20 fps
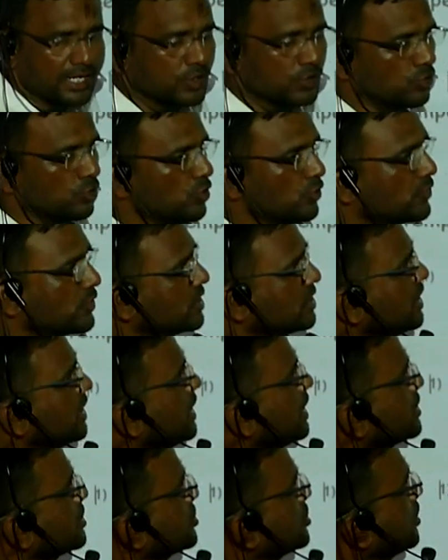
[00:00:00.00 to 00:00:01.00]
in Wolff-Kishner
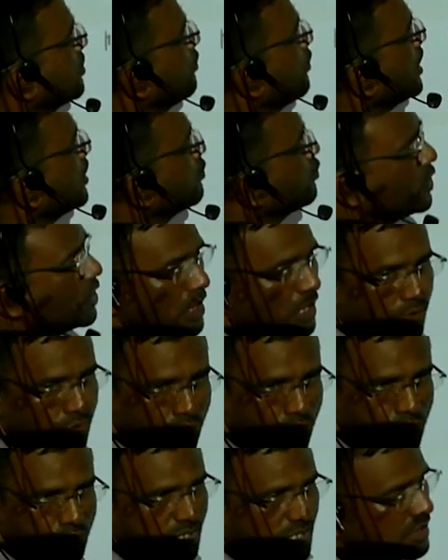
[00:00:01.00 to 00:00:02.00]
reduction, what we are
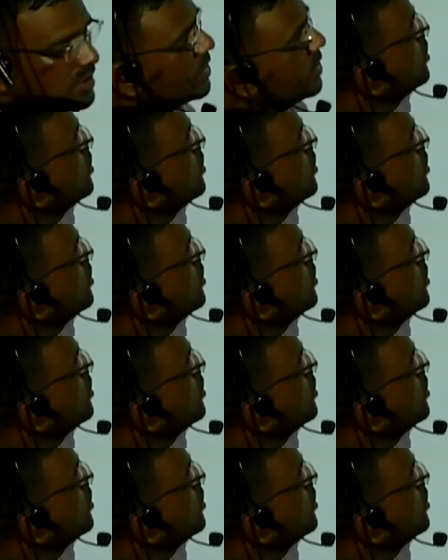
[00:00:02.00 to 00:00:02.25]
using